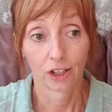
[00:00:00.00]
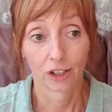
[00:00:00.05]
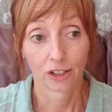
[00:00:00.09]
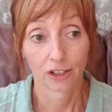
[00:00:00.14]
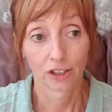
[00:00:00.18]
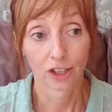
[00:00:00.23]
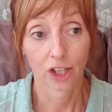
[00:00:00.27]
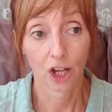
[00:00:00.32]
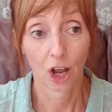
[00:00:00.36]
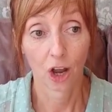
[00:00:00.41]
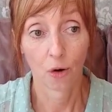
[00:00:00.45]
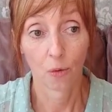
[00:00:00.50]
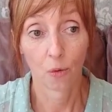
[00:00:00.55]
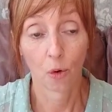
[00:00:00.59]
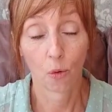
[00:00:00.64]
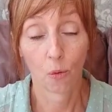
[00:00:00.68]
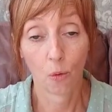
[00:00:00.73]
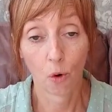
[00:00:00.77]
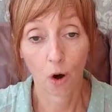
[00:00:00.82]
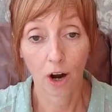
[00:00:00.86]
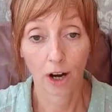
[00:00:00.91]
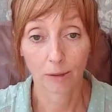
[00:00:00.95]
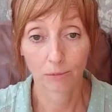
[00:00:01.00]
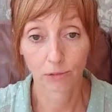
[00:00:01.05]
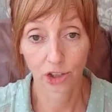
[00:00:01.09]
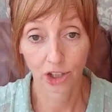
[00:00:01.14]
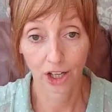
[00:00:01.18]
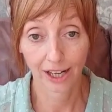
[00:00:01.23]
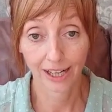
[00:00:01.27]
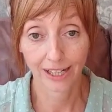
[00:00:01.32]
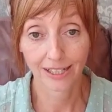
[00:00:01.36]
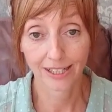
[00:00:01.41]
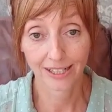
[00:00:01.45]
So what I'm
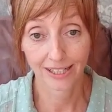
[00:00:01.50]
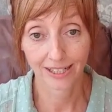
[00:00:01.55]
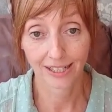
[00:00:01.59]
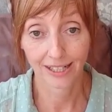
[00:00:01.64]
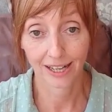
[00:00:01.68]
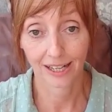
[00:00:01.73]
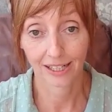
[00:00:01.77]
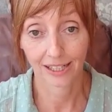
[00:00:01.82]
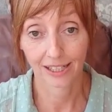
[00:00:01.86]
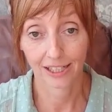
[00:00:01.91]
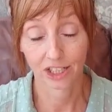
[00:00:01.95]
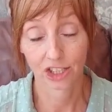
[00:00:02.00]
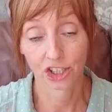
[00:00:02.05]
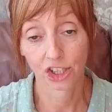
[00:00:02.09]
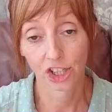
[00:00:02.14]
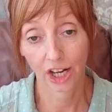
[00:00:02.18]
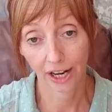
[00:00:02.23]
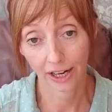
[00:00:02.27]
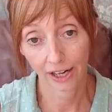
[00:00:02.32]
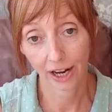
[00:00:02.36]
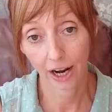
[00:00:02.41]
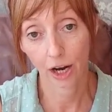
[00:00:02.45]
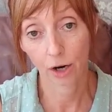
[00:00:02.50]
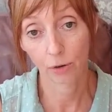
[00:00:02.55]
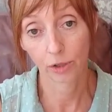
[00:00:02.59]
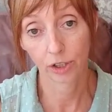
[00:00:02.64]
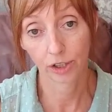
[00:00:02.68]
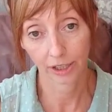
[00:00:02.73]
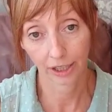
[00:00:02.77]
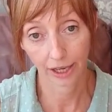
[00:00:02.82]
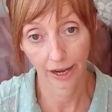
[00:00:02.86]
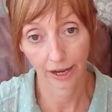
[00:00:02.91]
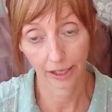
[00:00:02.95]
trying to say is check out
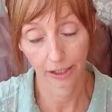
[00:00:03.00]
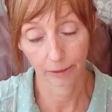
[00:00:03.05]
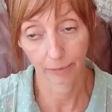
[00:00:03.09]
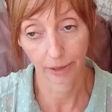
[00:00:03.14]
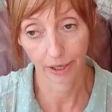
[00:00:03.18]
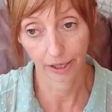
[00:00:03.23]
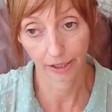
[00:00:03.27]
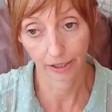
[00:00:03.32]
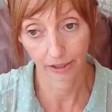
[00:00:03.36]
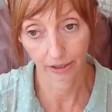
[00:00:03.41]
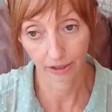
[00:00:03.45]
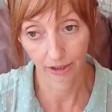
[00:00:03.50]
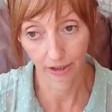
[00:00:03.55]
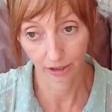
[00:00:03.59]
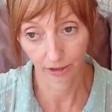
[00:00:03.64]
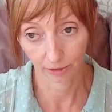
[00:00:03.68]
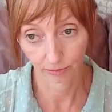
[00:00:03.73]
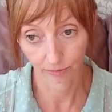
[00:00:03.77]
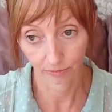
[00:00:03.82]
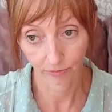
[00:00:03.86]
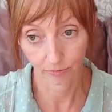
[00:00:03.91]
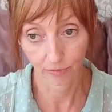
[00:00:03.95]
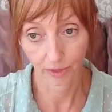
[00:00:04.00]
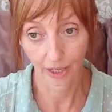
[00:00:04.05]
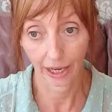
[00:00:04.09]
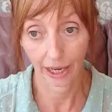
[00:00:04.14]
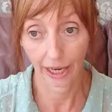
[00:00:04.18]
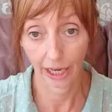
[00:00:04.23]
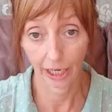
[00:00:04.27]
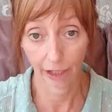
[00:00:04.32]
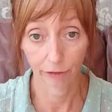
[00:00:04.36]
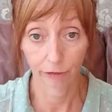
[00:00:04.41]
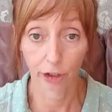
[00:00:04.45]
your cake maker.
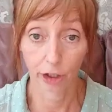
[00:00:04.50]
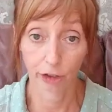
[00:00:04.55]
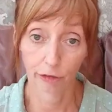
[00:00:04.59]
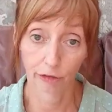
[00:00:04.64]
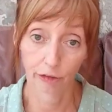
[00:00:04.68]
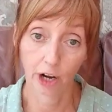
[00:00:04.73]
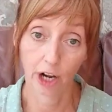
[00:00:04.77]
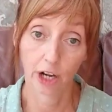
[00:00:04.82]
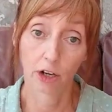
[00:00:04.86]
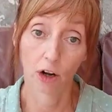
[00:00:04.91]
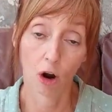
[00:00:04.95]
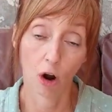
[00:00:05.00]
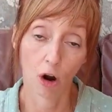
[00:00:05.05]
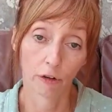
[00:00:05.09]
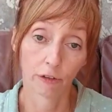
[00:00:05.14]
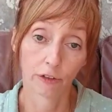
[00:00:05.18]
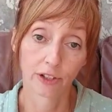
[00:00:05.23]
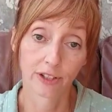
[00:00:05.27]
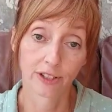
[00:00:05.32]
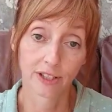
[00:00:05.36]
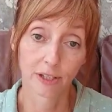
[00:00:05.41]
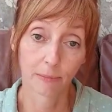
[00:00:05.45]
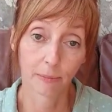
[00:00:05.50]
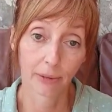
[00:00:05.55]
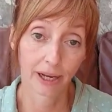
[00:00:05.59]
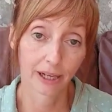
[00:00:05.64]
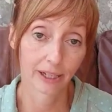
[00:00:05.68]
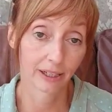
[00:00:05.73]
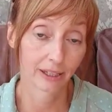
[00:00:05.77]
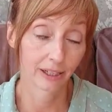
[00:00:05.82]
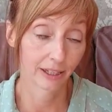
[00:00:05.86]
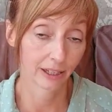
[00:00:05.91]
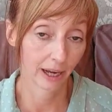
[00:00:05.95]
If your friend offers to
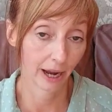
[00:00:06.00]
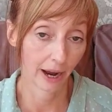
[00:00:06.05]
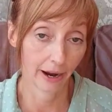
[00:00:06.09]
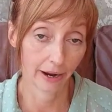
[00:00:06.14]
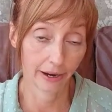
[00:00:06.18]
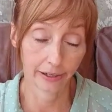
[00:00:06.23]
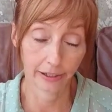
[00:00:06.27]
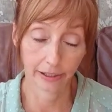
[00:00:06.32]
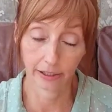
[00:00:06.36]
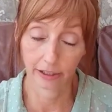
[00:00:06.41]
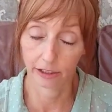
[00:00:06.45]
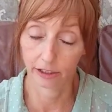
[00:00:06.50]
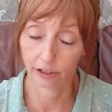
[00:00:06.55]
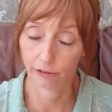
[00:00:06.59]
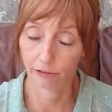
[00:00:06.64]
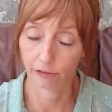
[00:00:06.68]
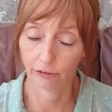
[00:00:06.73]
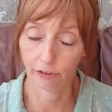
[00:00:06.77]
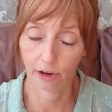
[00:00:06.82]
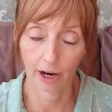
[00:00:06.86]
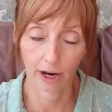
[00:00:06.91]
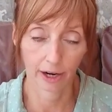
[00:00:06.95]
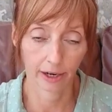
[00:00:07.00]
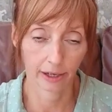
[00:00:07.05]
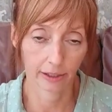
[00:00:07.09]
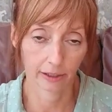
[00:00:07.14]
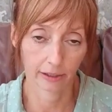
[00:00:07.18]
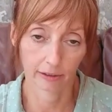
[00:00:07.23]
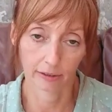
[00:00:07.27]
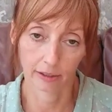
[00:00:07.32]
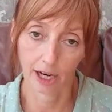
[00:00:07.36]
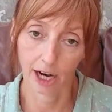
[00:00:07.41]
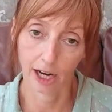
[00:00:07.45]
make your cake,
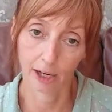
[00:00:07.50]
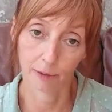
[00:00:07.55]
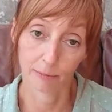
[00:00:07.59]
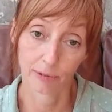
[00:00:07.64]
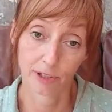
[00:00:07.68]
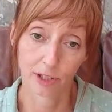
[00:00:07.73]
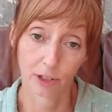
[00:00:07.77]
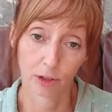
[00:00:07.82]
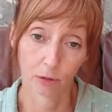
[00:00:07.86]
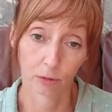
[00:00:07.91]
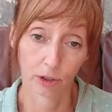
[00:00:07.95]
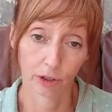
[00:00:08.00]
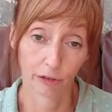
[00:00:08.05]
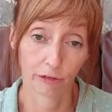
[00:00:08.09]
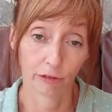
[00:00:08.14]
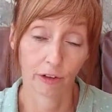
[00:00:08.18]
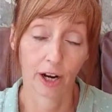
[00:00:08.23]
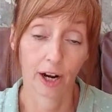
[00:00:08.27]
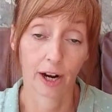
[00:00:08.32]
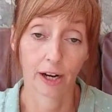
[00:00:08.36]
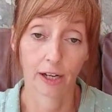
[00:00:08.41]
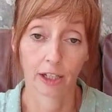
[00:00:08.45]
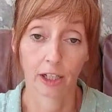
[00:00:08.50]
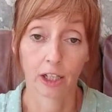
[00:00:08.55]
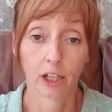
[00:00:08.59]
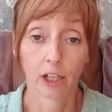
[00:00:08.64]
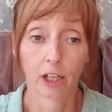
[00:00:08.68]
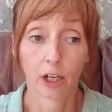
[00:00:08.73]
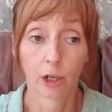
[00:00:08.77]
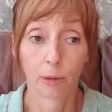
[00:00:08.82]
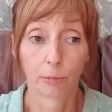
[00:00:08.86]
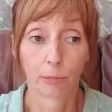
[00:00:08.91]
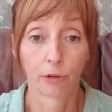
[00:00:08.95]
fine, absolutely fine,
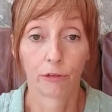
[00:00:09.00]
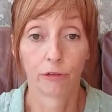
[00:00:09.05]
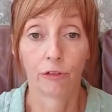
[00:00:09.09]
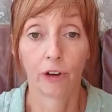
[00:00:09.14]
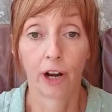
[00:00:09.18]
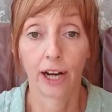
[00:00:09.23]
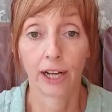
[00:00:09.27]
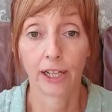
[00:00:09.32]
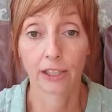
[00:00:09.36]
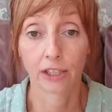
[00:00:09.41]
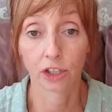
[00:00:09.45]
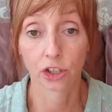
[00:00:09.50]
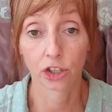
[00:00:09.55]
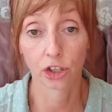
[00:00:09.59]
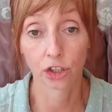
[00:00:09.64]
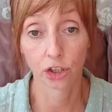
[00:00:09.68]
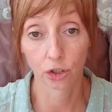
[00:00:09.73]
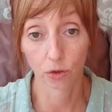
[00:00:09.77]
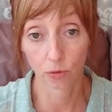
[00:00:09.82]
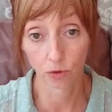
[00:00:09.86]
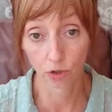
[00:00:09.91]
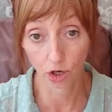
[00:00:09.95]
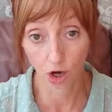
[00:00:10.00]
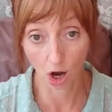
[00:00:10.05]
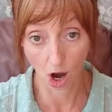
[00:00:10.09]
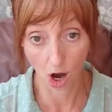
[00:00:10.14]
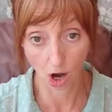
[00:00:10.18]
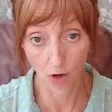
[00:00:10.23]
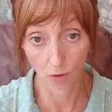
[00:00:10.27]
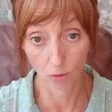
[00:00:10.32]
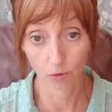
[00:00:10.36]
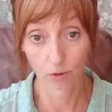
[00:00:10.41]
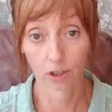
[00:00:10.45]
provided you
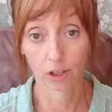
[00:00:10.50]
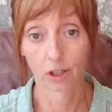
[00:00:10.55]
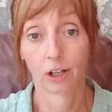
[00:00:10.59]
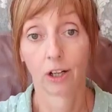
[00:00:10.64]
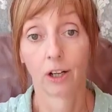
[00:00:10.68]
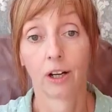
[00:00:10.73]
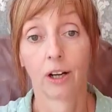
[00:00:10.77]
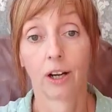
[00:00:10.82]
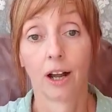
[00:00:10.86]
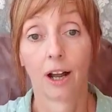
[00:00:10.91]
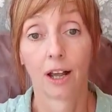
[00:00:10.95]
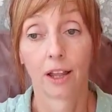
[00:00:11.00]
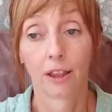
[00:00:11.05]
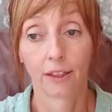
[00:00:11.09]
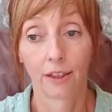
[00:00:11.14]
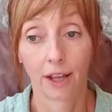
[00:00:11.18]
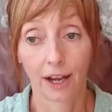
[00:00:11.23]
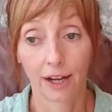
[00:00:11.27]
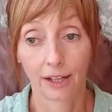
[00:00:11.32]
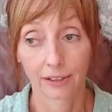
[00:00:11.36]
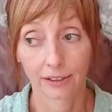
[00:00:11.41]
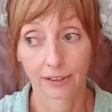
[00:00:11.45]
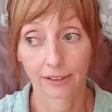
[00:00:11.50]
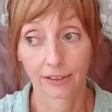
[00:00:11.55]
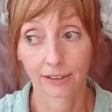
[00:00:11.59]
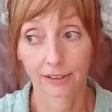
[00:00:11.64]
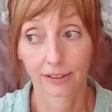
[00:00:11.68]
know that